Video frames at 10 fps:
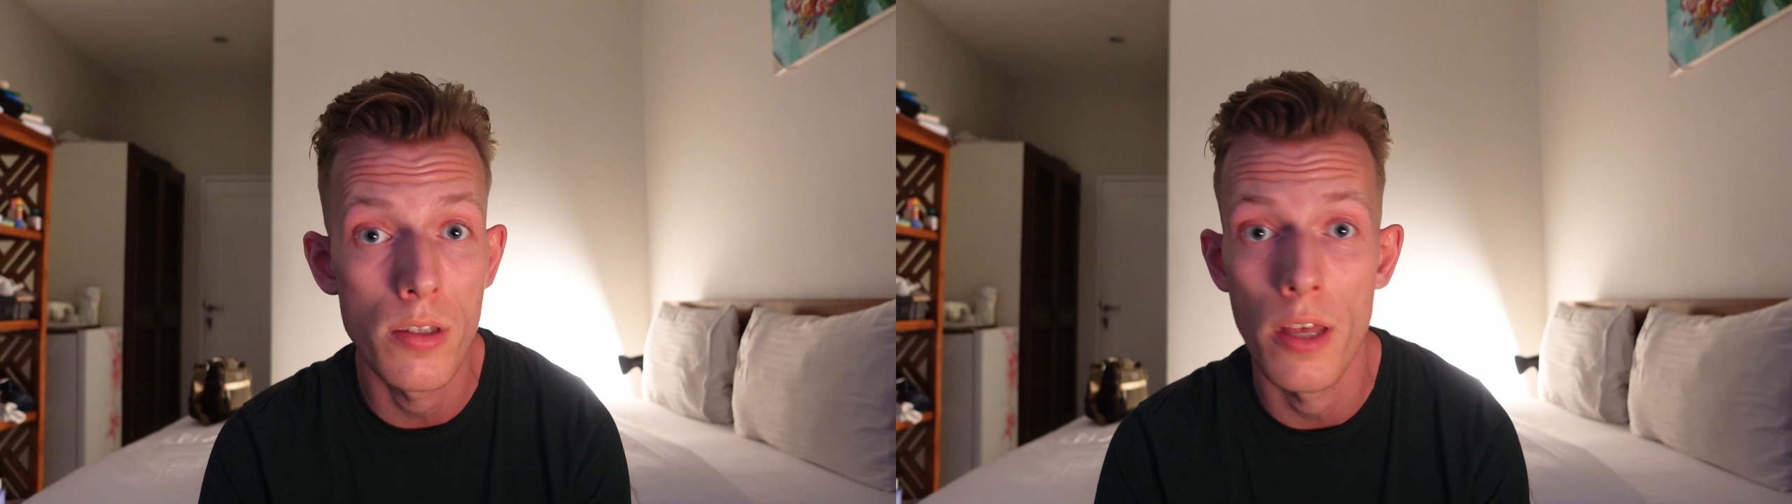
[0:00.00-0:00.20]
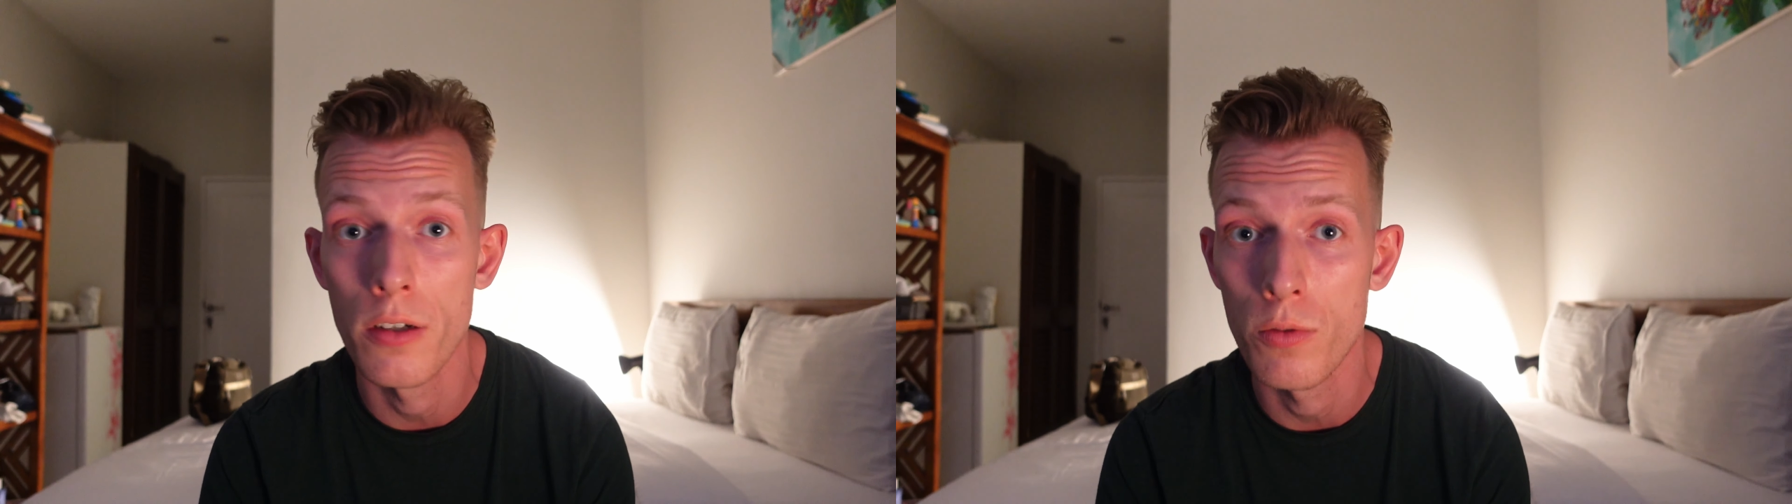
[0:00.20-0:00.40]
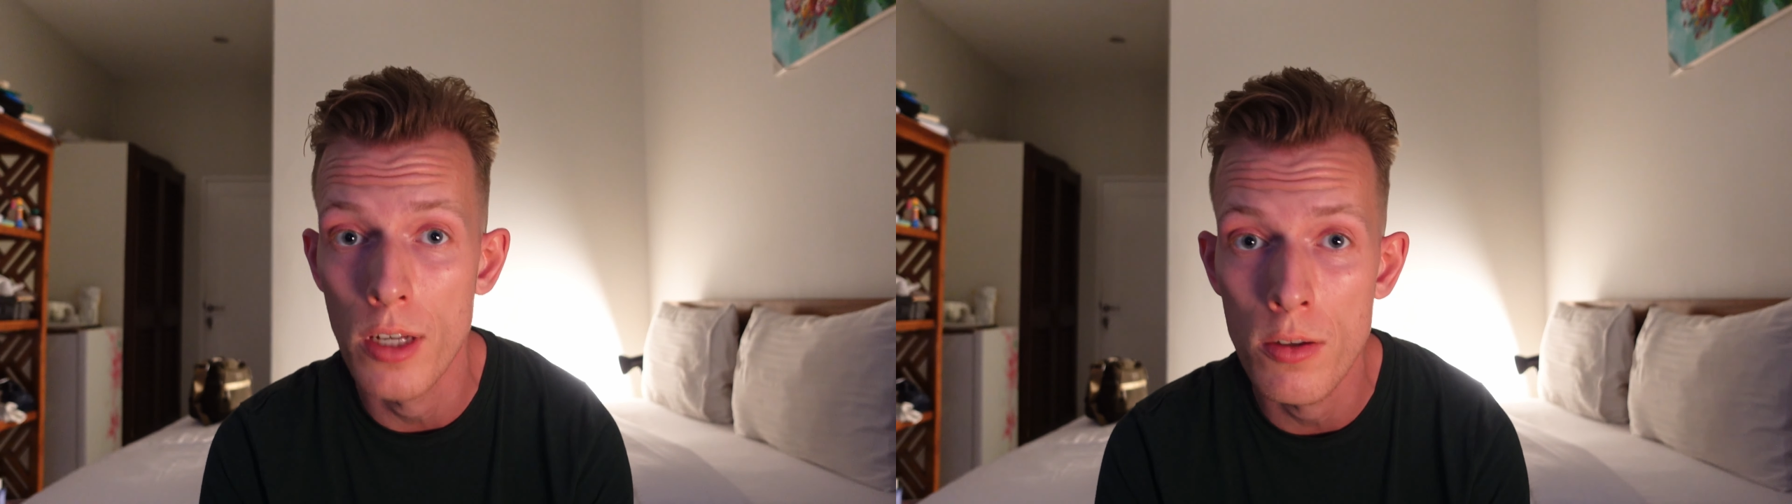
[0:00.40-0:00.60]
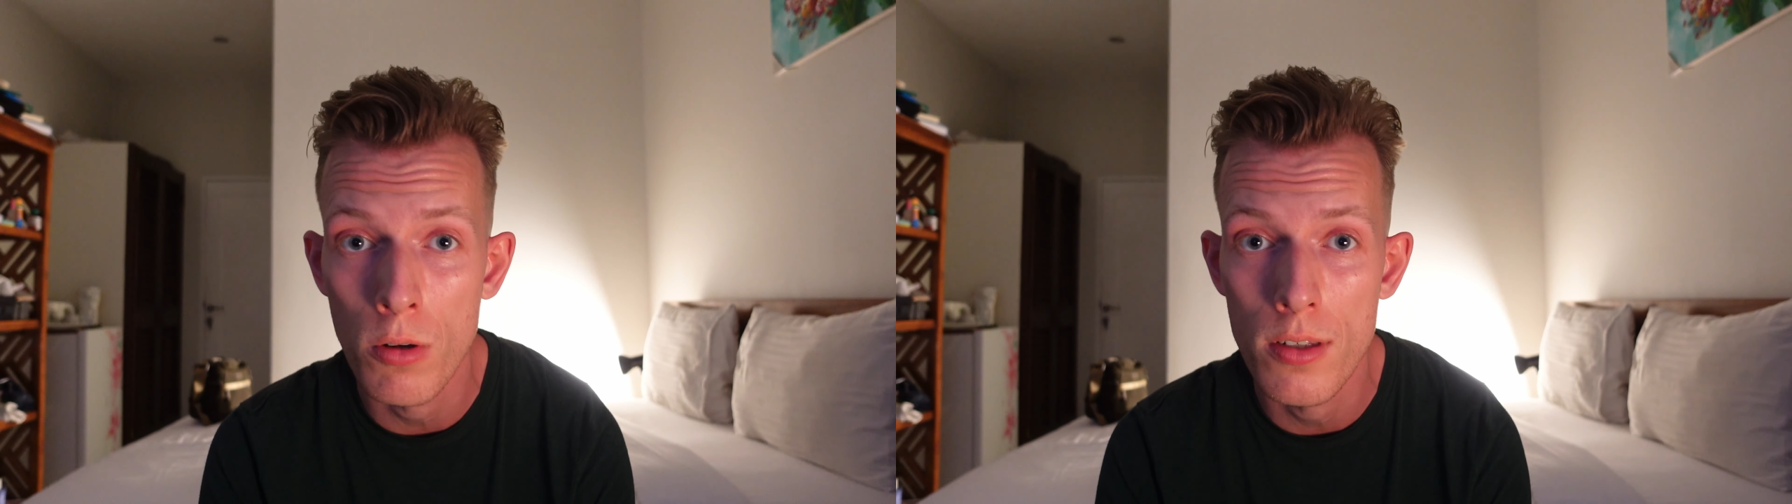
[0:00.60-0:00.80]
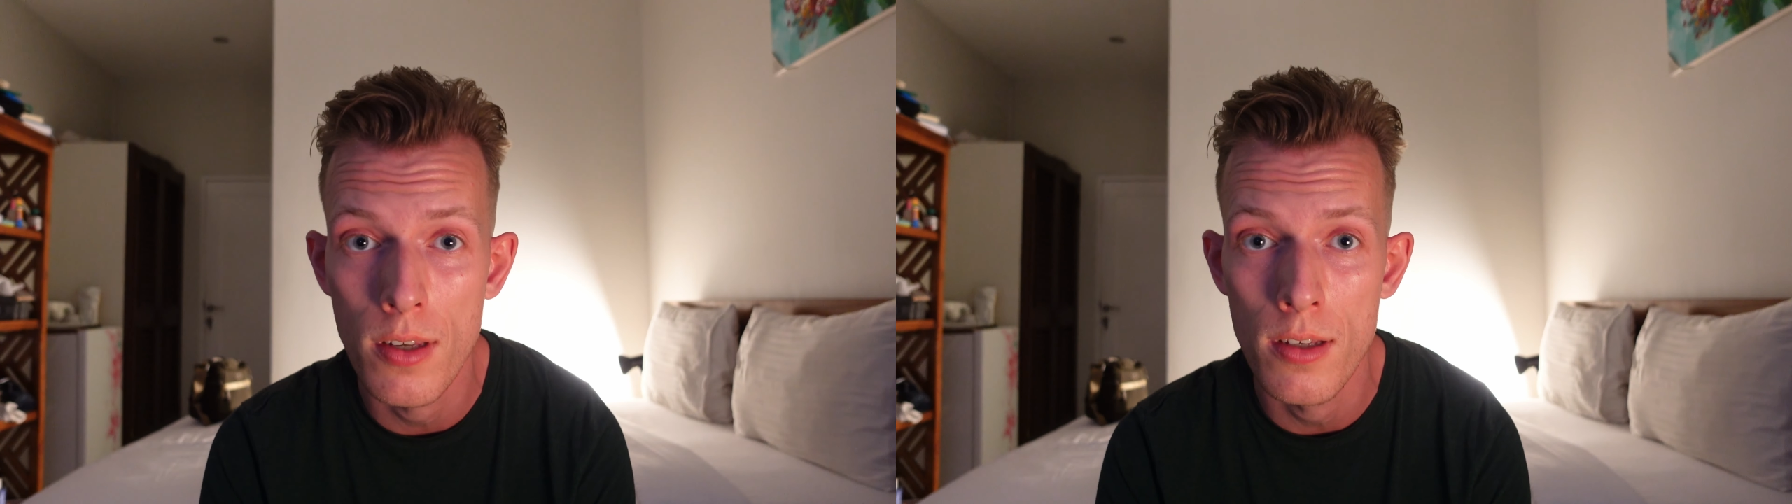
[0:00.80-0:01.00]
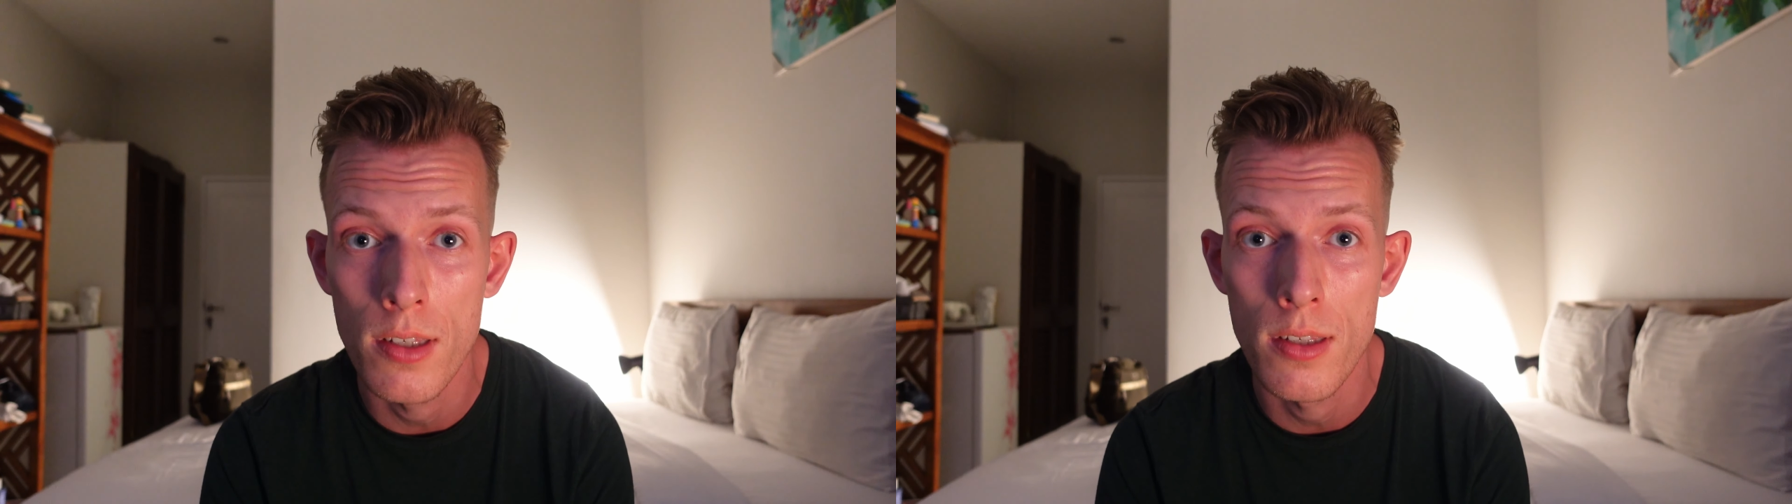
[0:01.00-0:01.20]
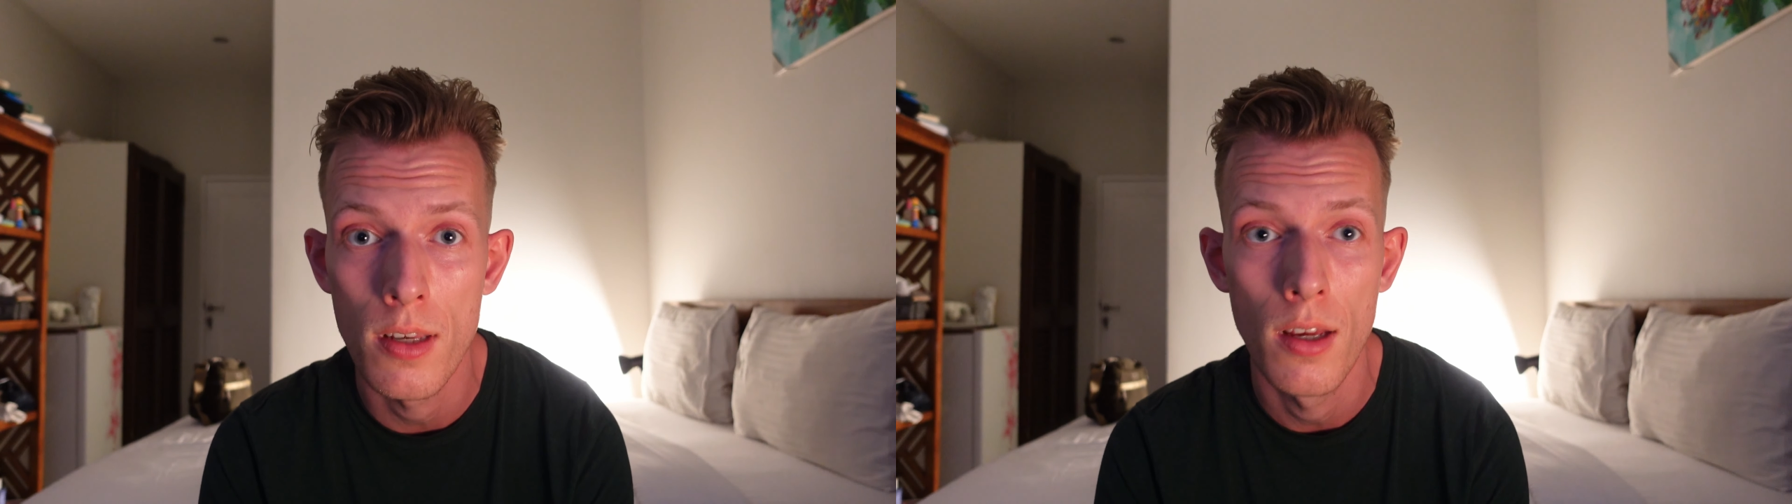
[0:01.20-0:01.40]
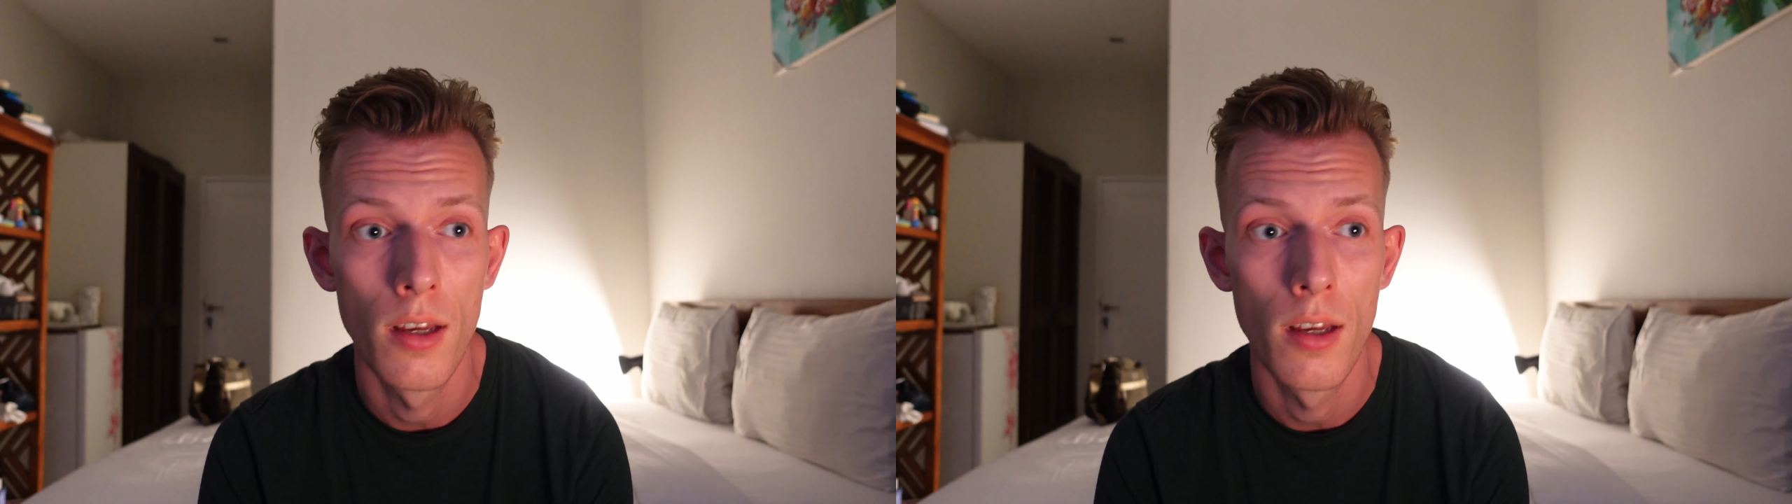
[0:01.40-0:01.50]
other resources,